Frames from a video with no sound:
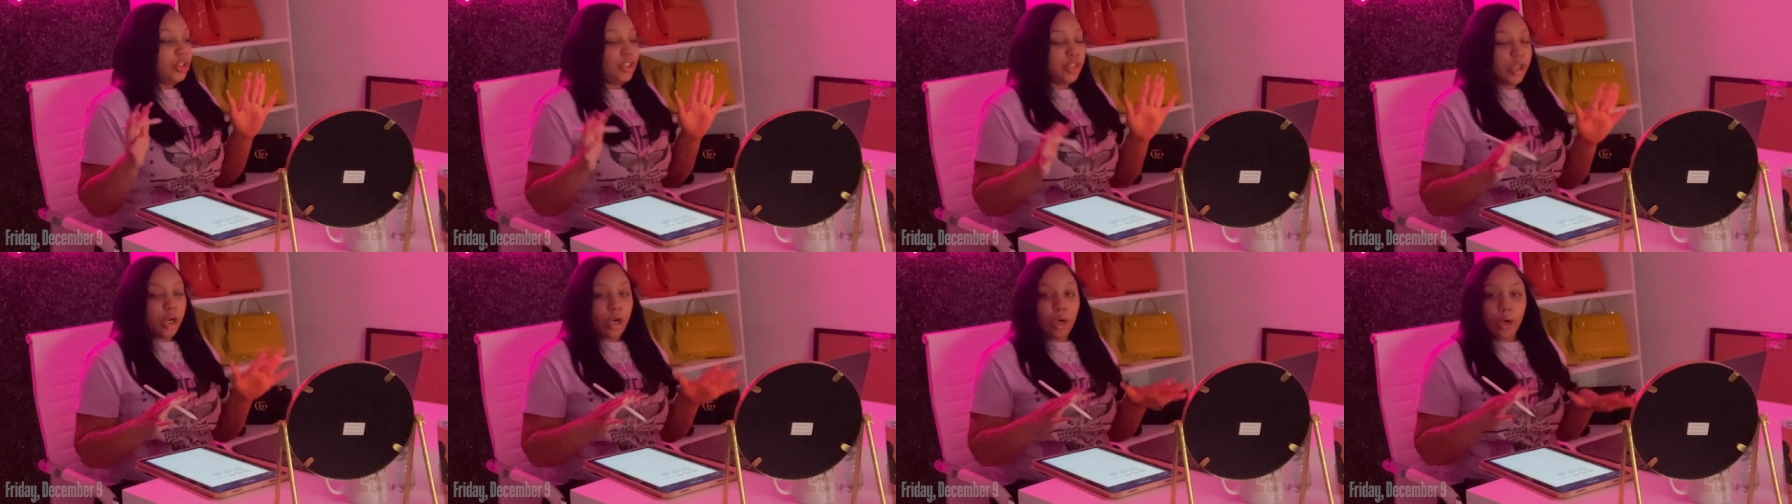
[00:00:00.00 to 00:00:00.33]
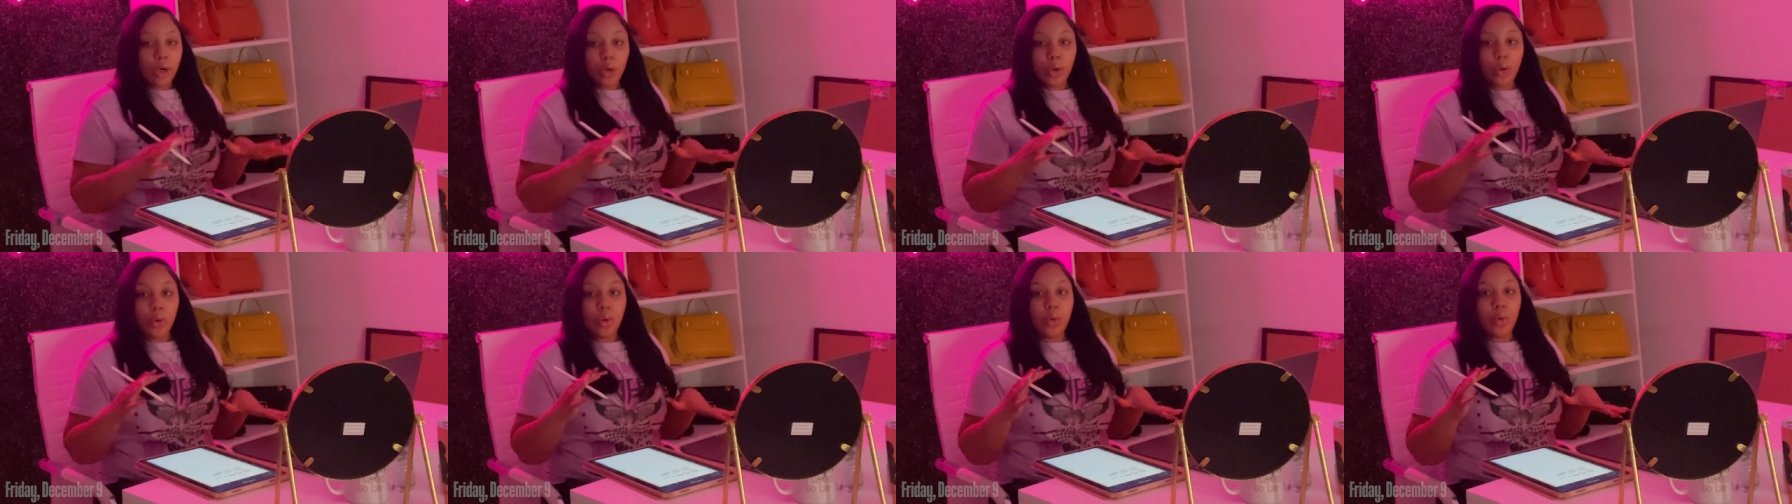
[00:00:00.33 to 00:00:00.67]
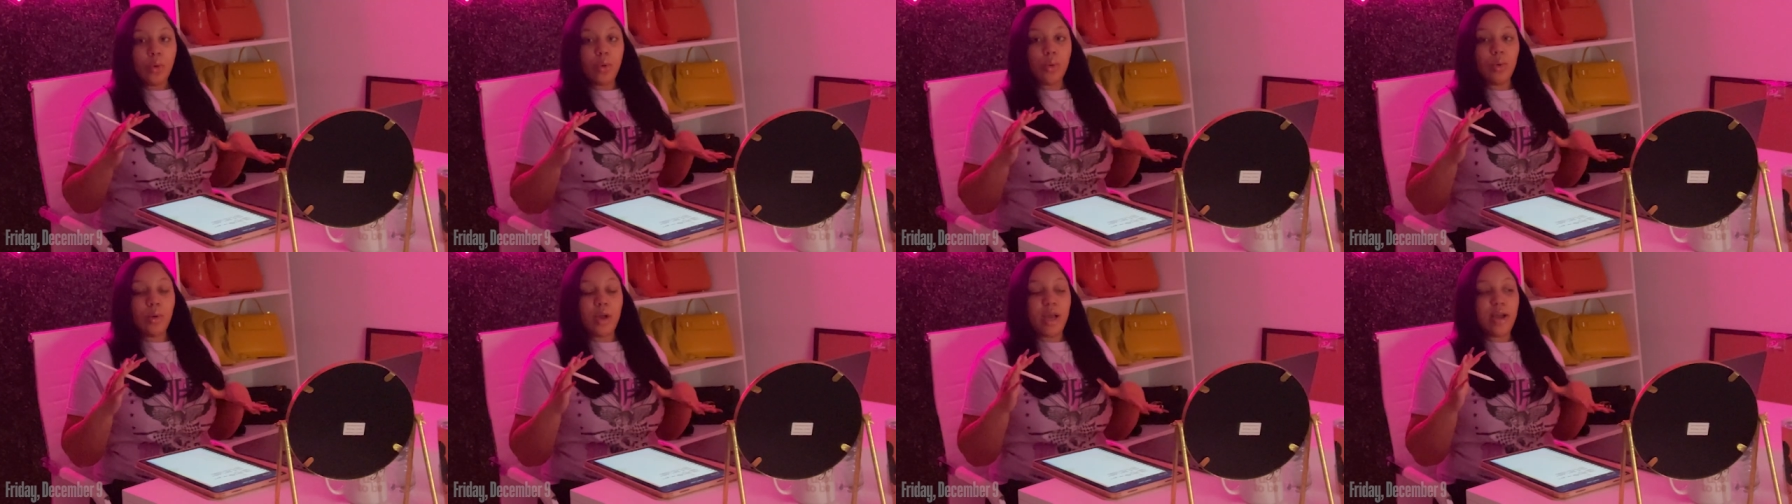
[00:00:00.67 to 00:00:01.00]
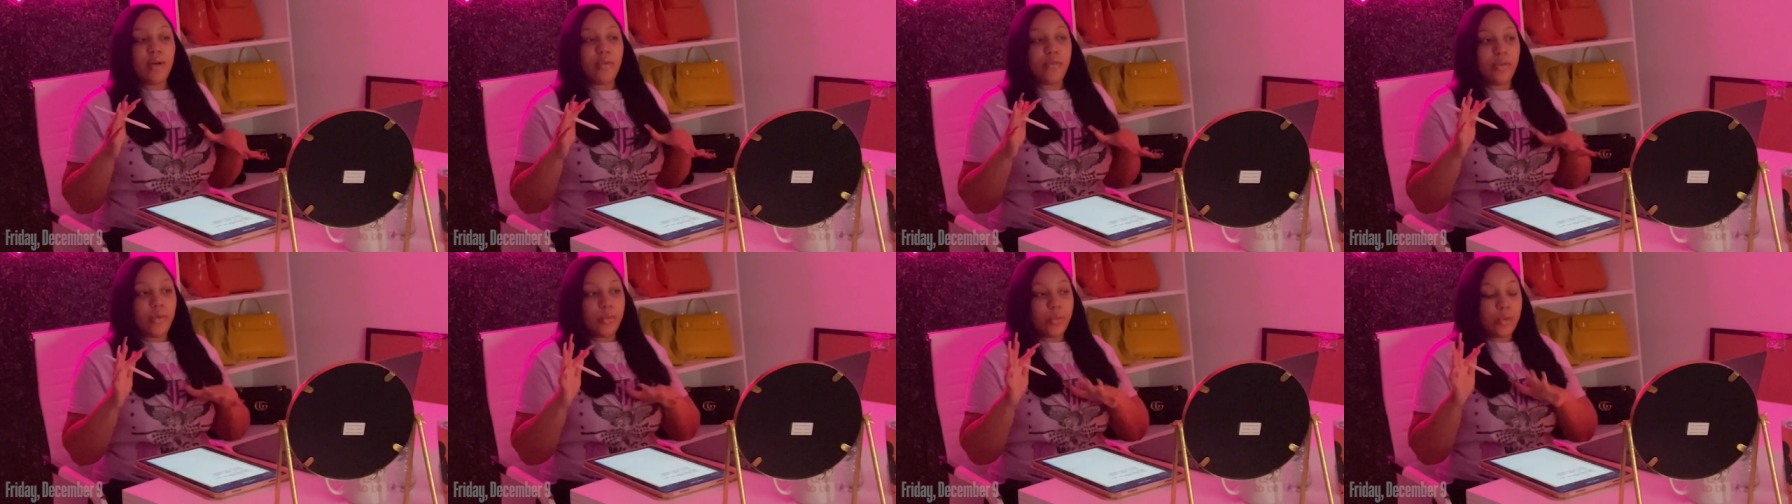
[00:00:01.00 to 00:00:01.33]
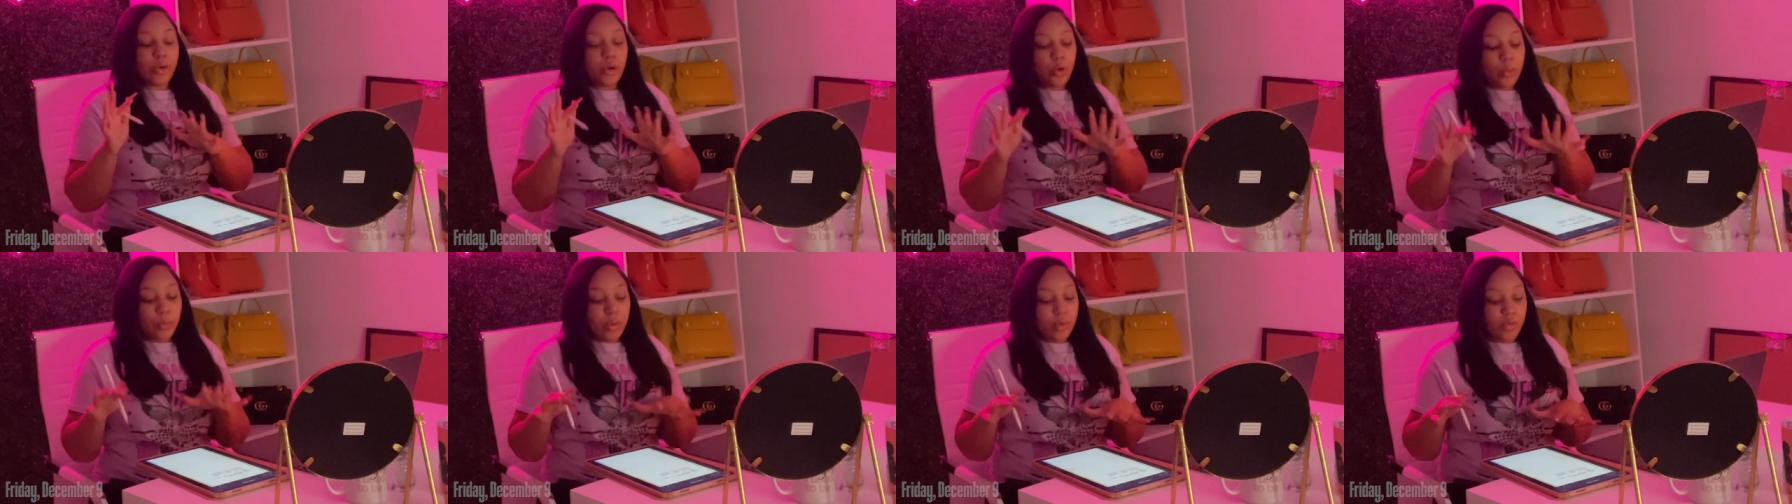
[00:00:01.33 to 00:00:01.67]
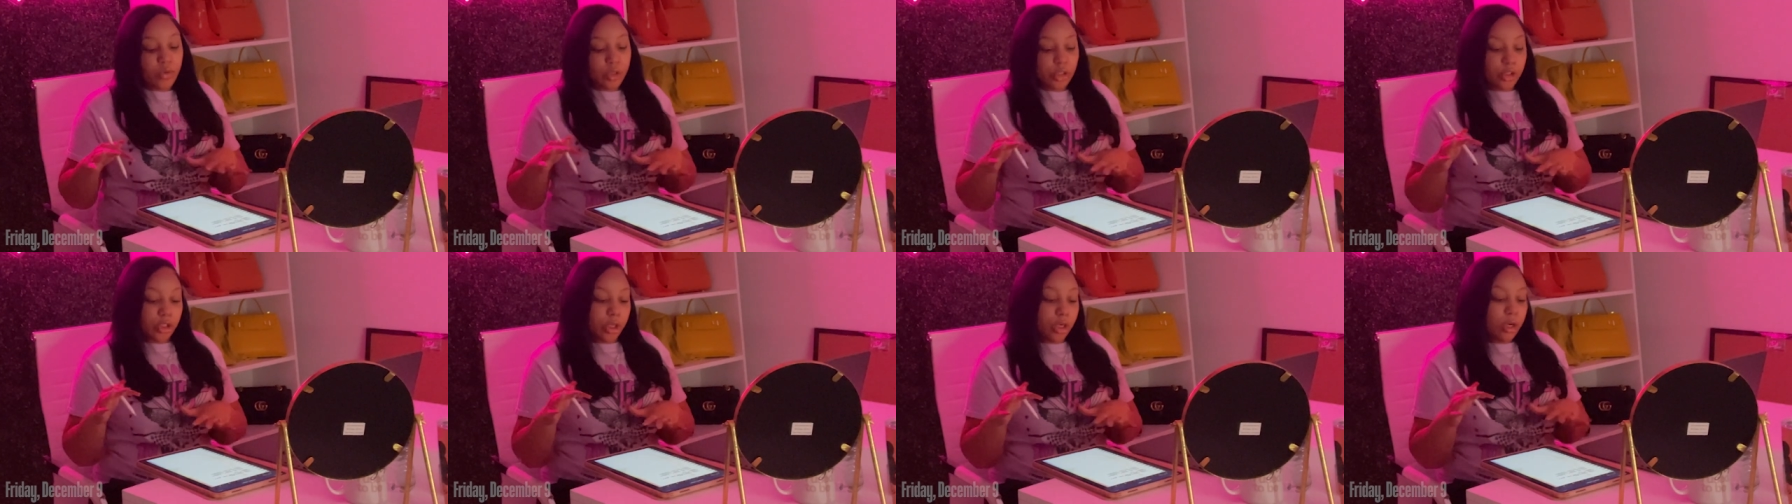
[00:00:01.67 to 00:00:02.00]
journal. I have a notebook for
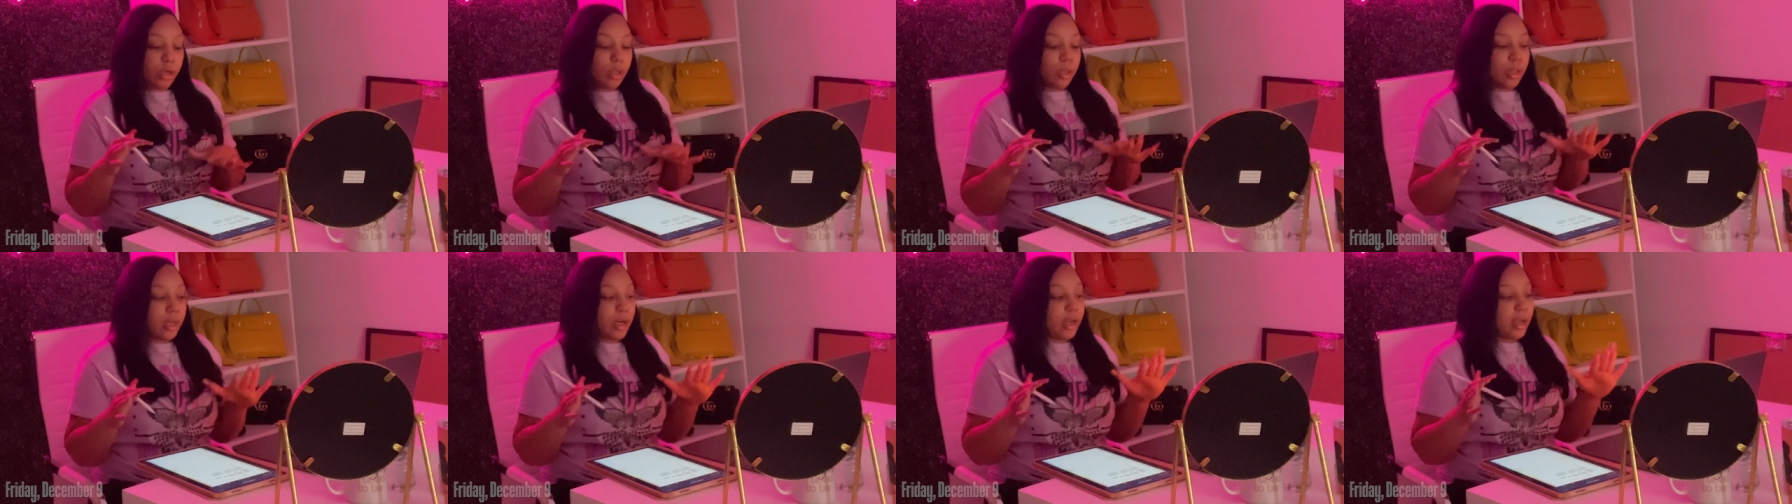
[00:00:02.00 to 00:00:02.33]
journaling.